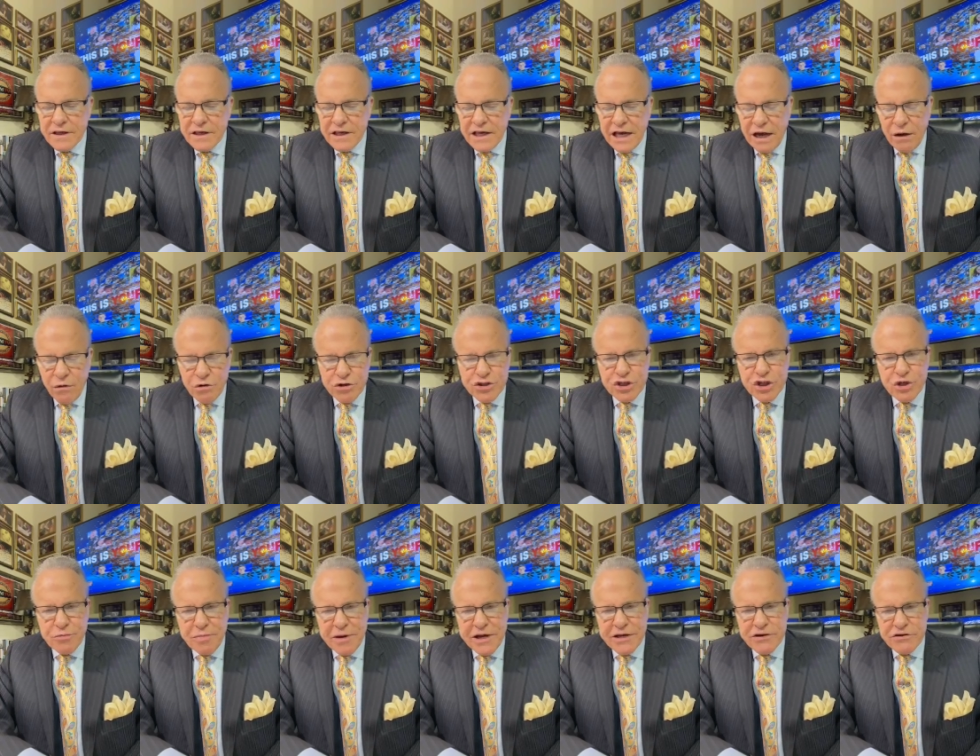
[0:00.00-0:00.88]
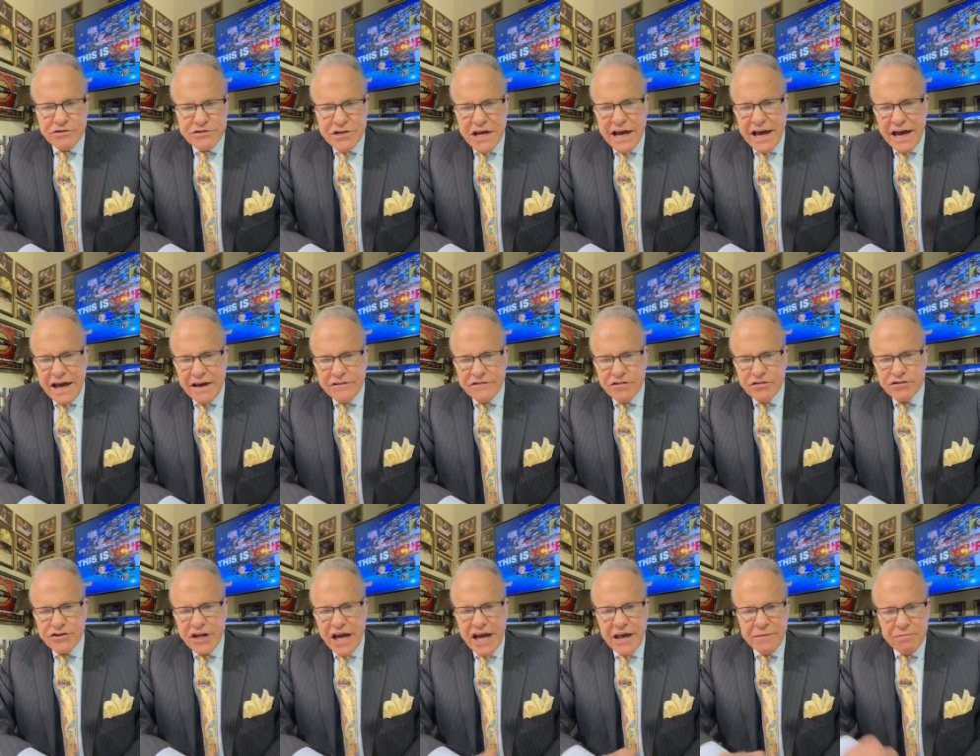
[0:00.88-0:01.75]
I want you to pay your tithe. Your
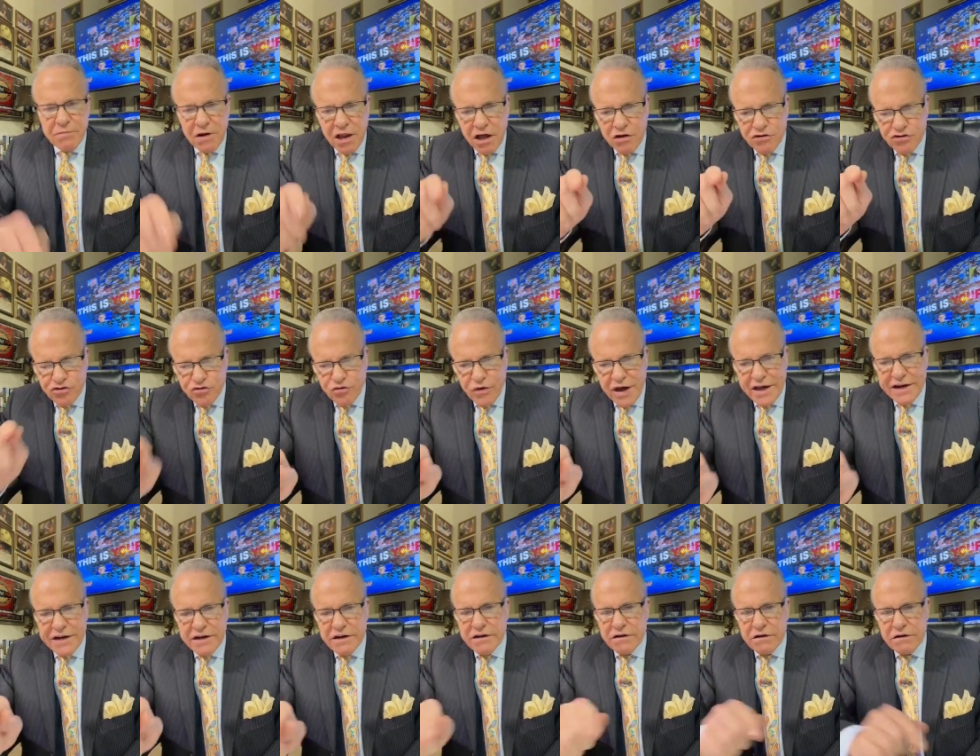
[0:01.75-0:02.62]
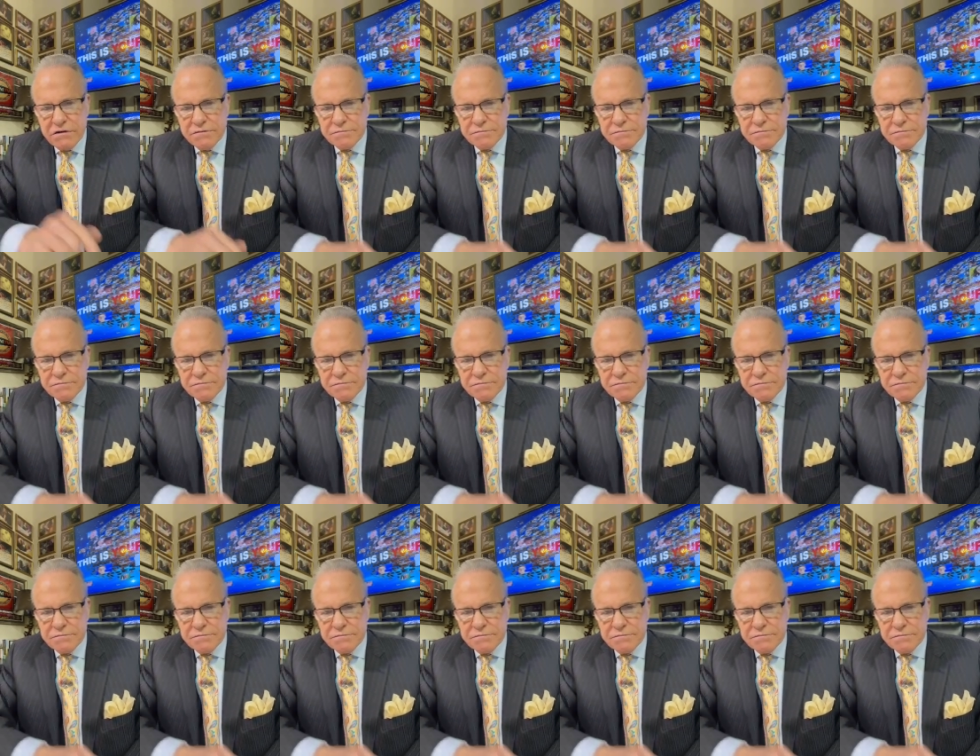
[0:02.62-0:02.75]
tithe belongs right here.